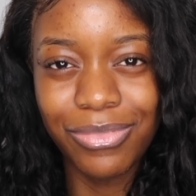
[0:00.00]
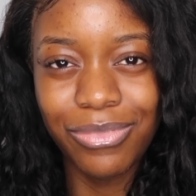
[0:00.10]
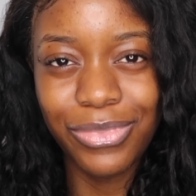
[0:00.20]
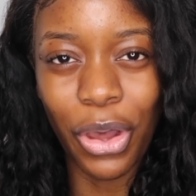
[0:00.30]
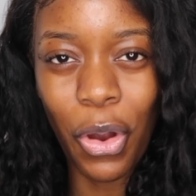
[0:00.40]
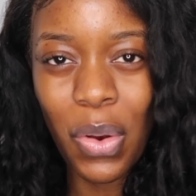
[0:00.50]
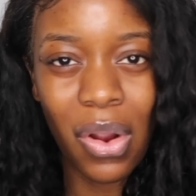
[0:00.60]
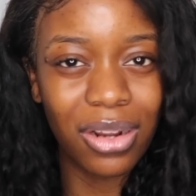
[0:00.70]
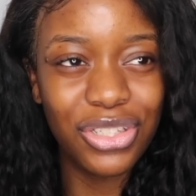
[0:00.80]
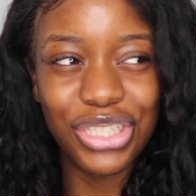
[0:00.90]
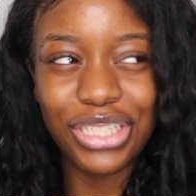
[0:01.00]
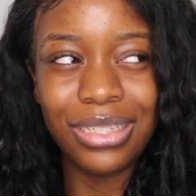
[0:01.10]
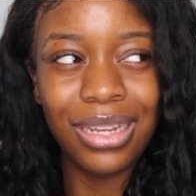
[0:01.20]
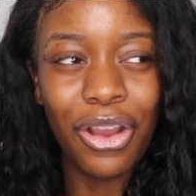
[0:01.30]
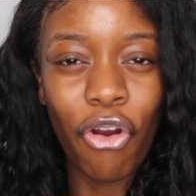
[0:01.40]
the whole
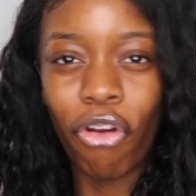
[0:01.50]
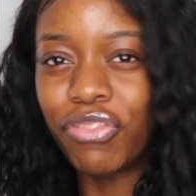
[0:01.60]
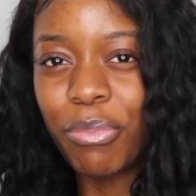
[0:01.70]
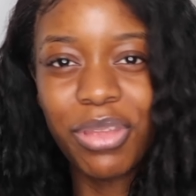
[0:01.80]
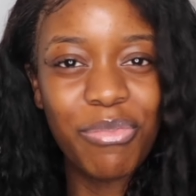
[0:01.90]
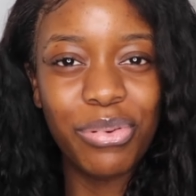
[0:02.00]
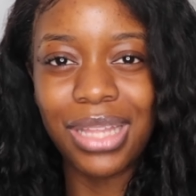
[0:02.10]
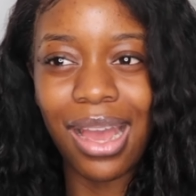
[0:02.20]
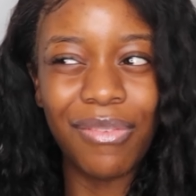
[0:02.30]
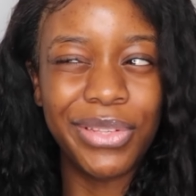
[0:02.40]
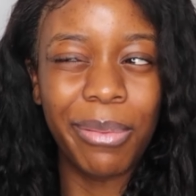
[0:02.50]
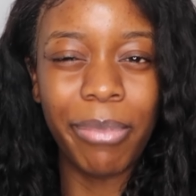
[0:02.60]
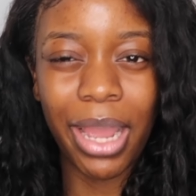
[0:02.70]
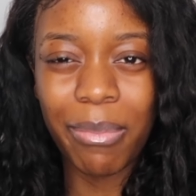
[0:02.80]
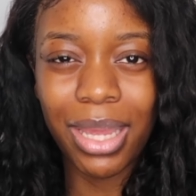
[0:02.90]
country of the people that have done
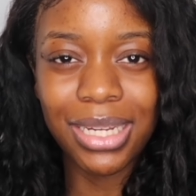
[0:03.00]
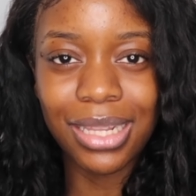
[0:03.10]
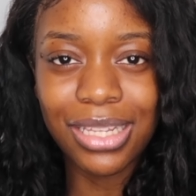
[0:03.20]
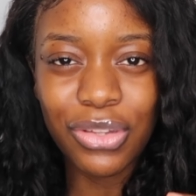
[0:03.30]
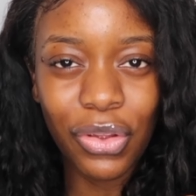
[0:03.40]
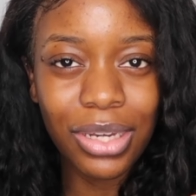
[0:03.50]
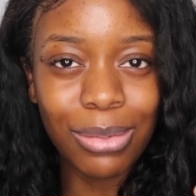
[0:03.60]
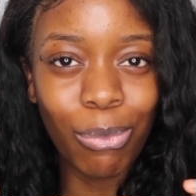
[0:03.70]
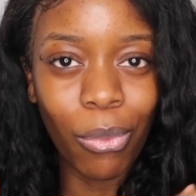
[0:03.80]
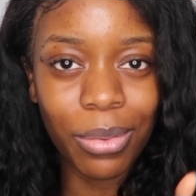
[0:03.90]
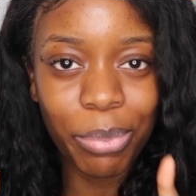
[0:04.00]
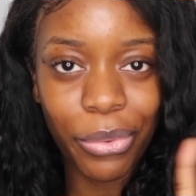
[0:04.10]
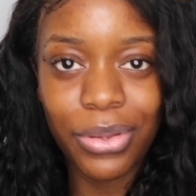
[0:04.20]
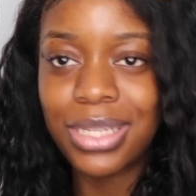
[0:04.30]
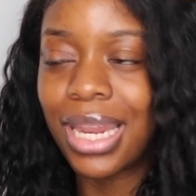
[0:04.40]
biomed, and there's only one post.